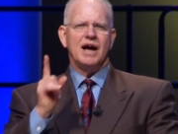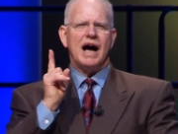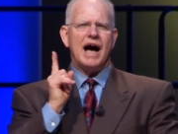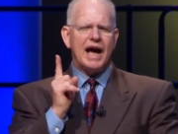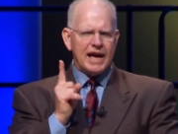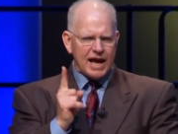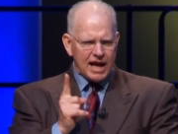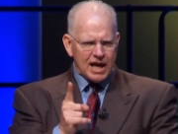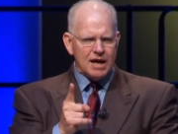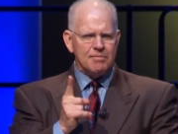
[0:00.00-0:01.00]
I
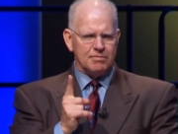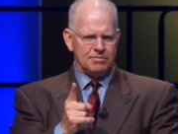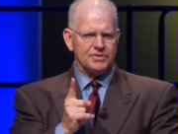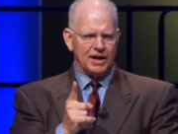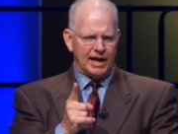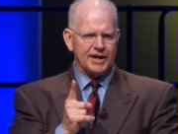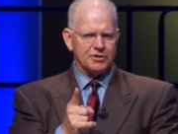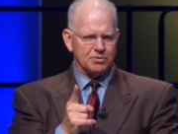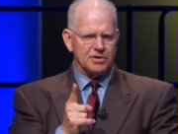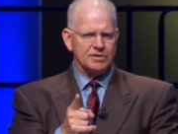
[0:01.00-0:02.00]
am the light of the
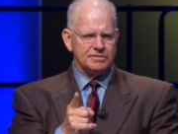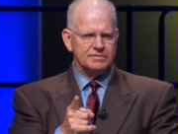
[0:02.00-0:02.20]
world.